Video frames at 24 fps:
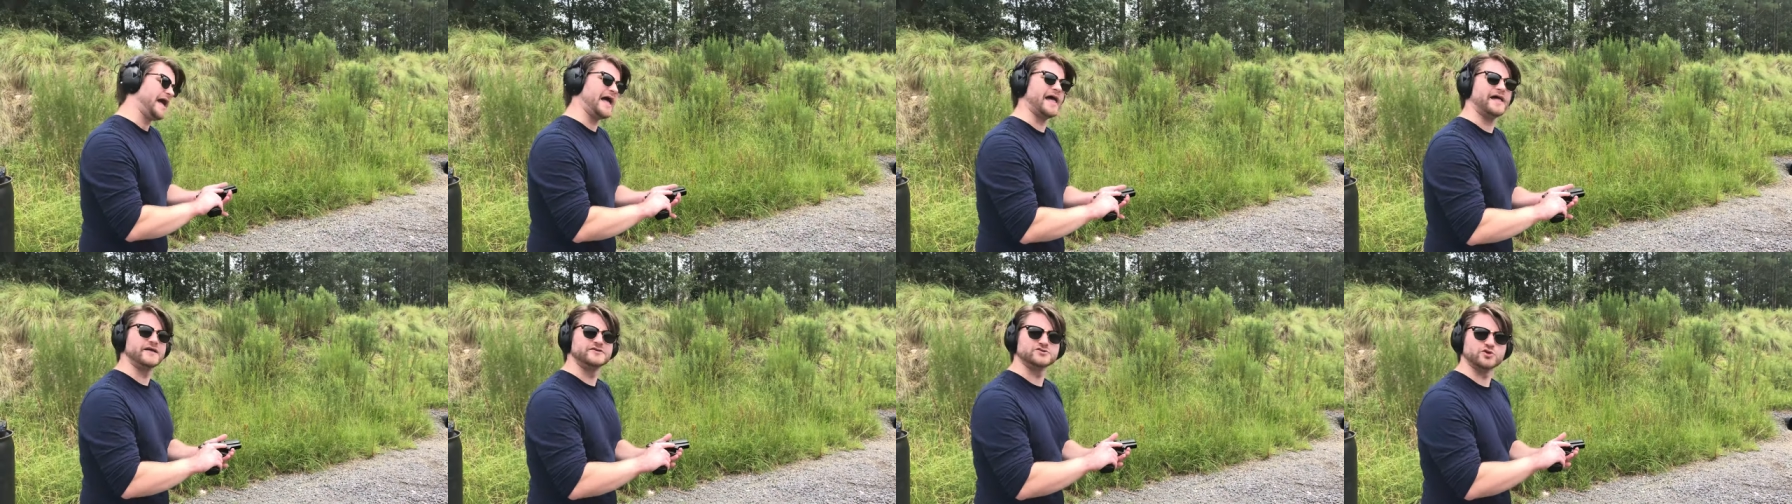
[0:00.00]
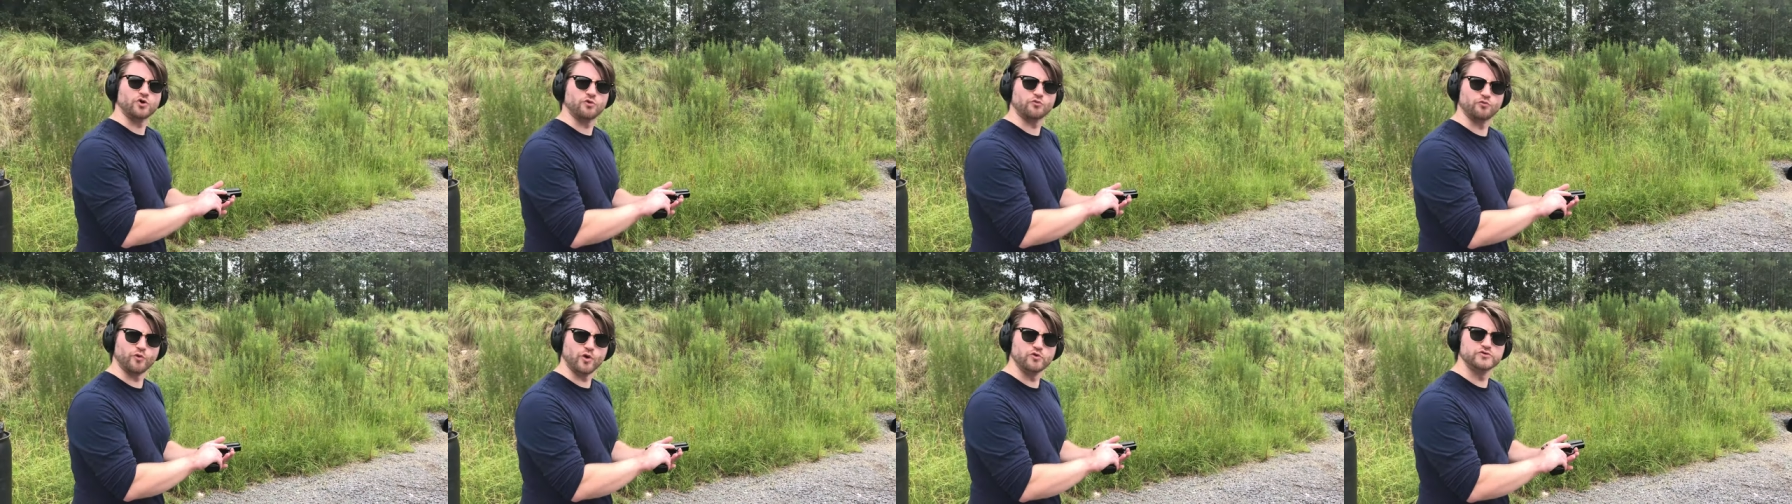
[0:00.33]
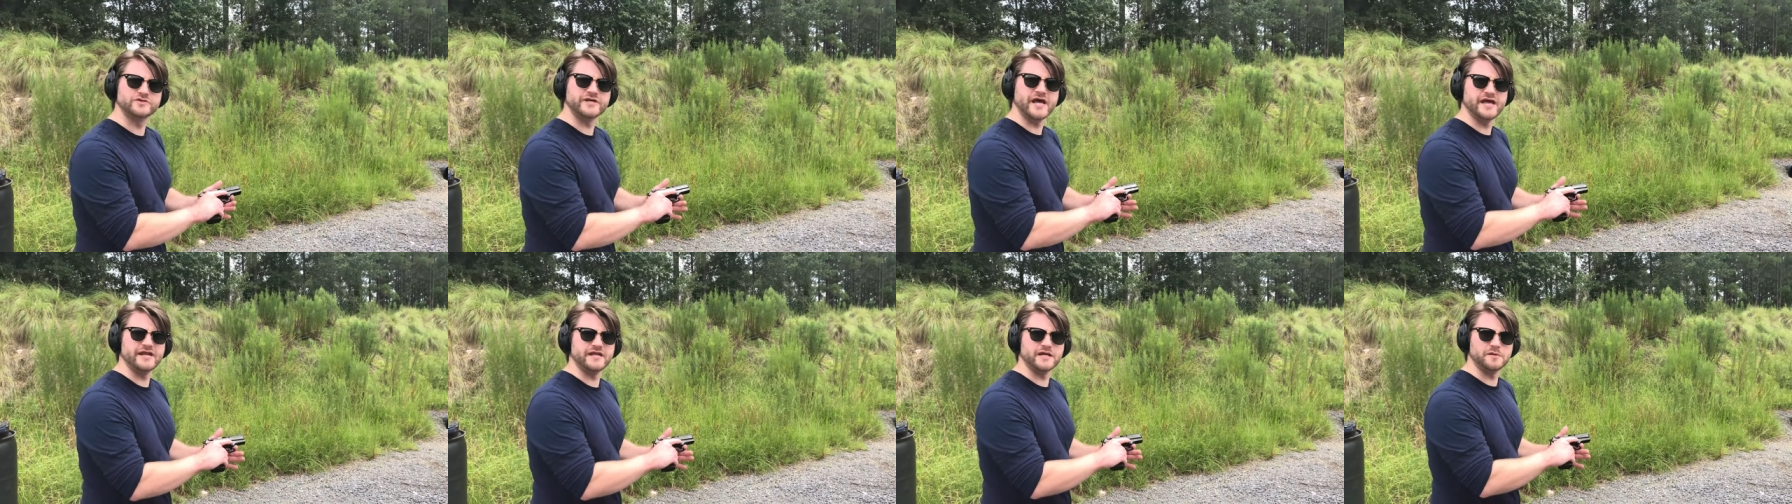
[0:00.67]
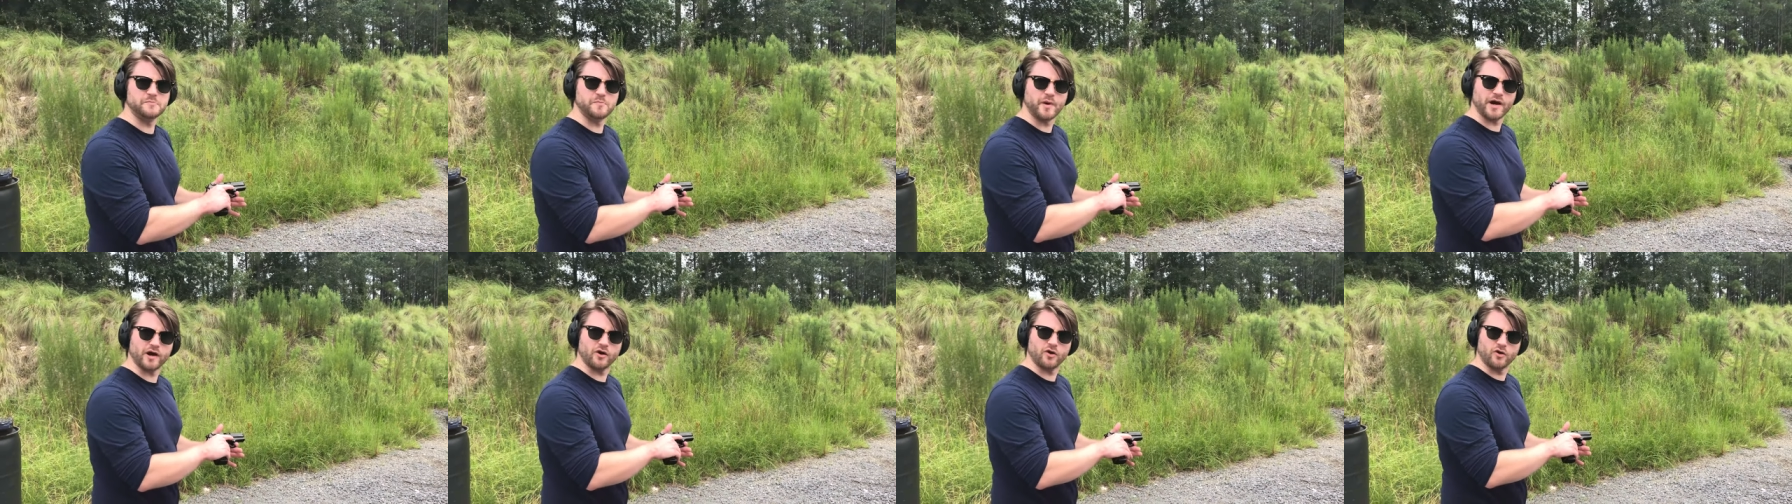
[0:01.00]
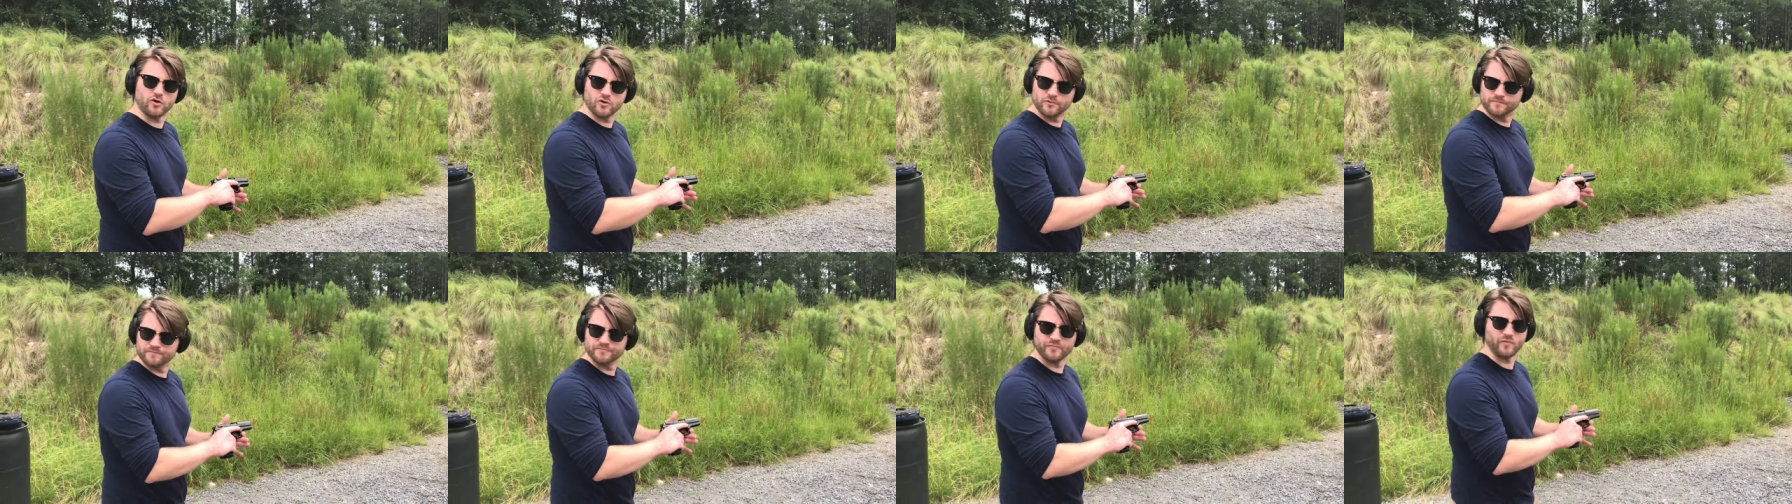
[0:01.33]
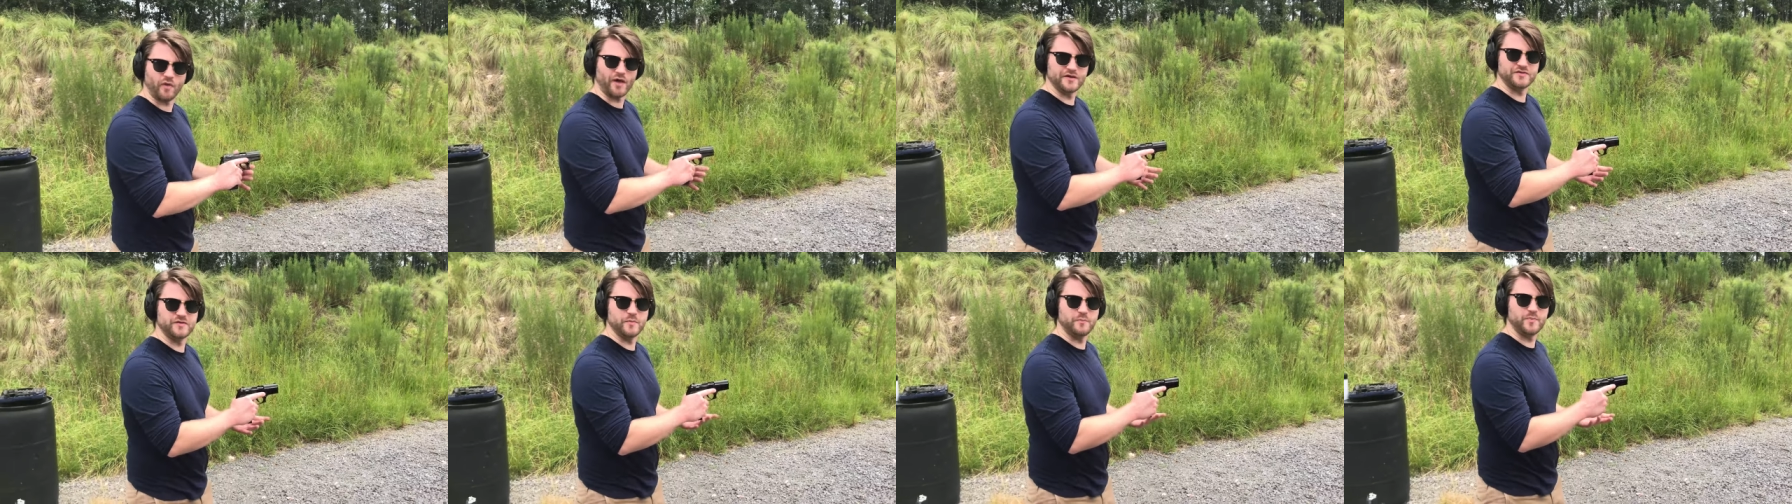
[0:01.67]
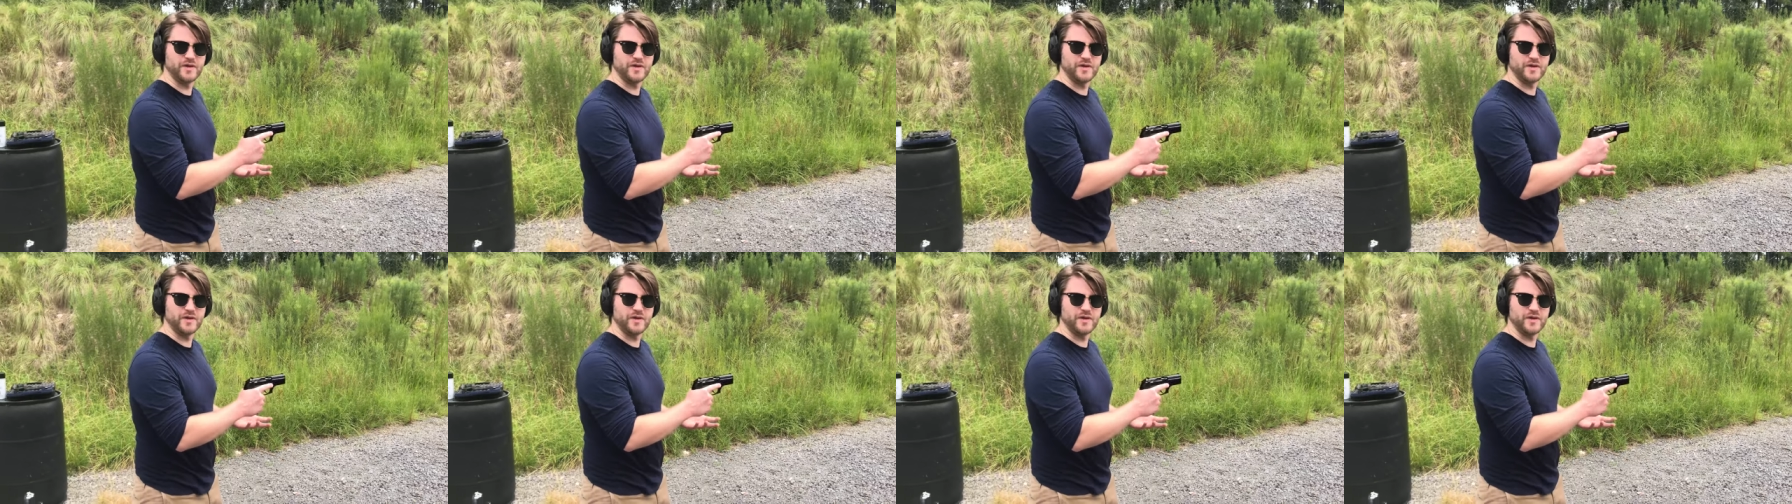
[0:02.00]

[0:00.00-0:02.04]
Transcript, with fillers: has a rotating barrel like the